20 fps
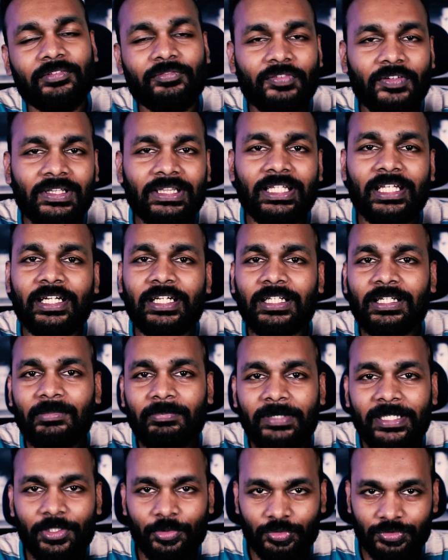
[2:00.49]
I felt that it'll
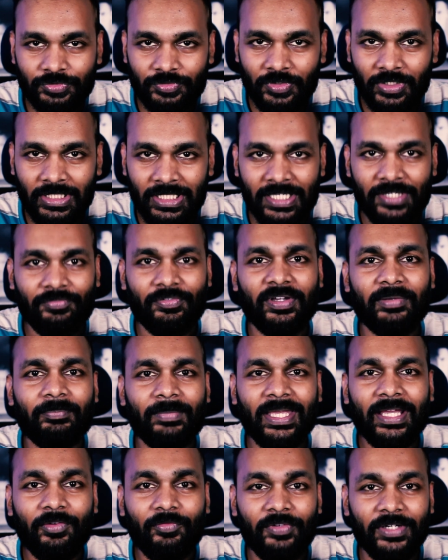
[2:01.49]
be useful if I
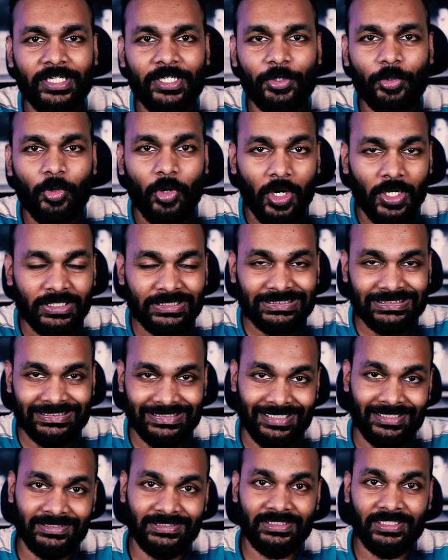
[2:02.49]
make a video on
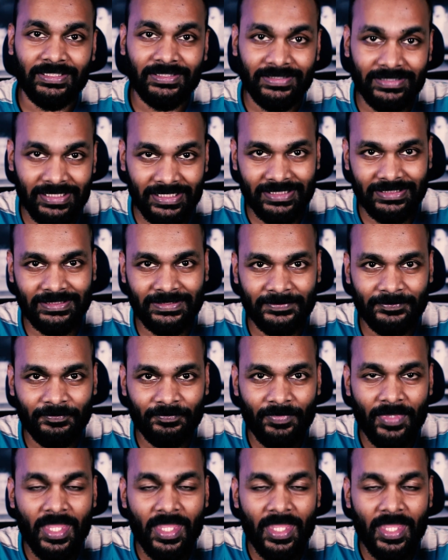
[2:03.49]
just this.